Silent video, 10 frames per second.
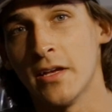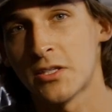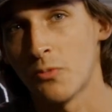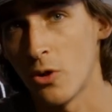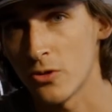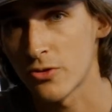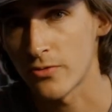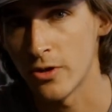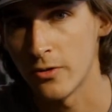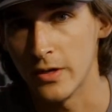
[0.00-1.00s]
a smaller
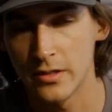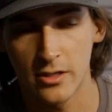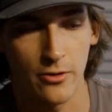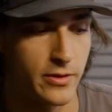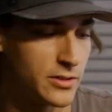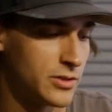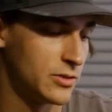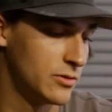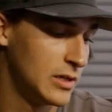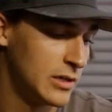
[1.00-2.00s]
throw is going
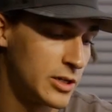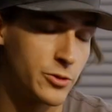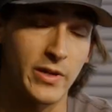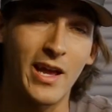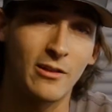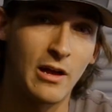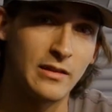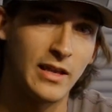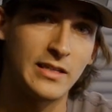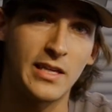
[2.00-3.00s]
to create a lot
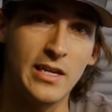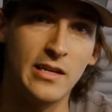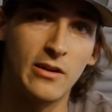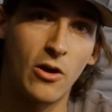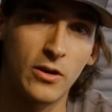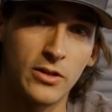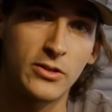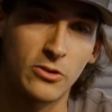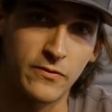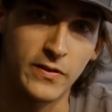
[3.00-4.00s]
less heat on the
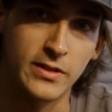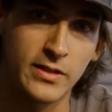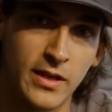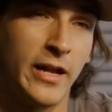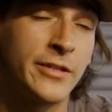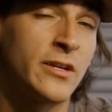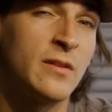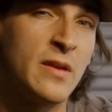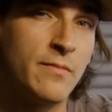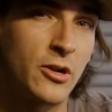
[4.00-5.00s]
surface, and it's going
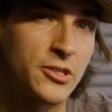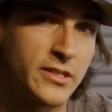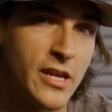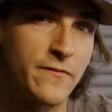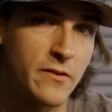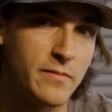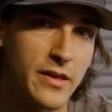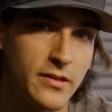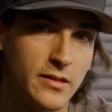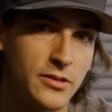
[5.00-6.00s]
to be a much safer
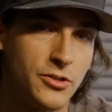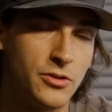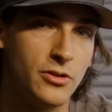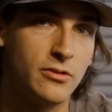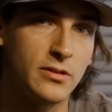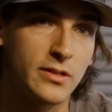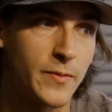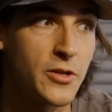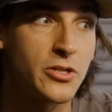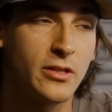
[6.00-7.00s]
method to use,
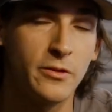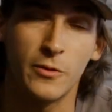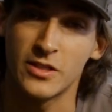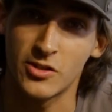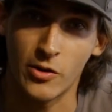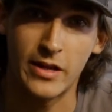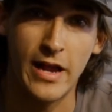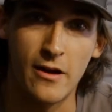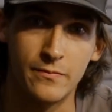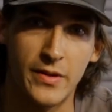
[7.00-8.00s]
especially when starting
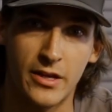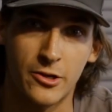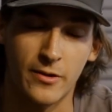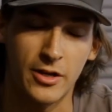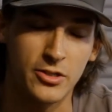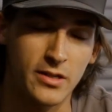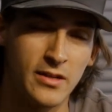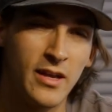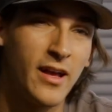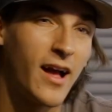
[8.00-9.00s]
out in paint correction.
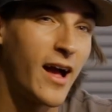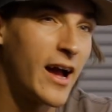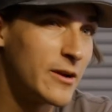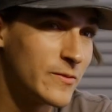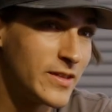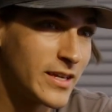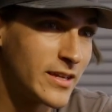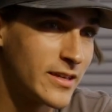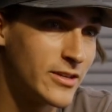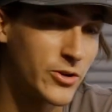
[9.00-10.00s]
I don't
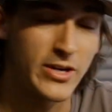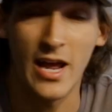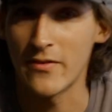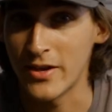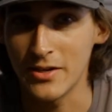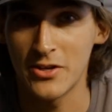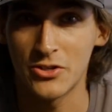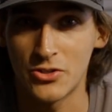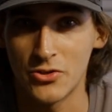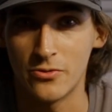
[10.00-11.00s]
think you're going to have any
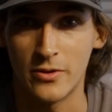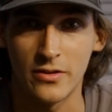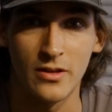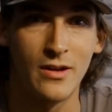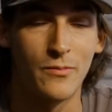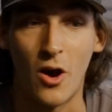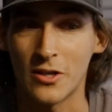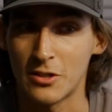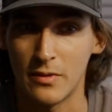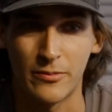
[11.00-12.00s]
issue with
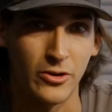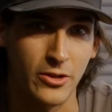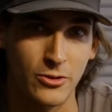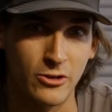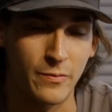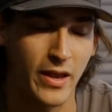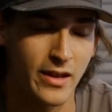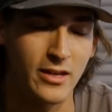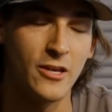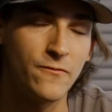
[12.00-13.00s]
possibly burning through your
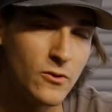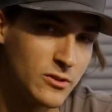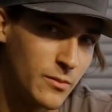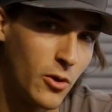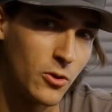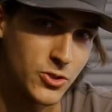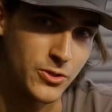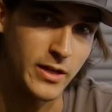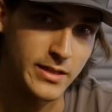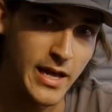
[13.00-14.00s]
paint if you use a
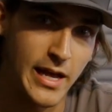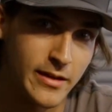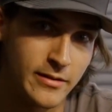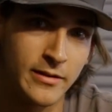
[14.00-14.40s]
polisher like that.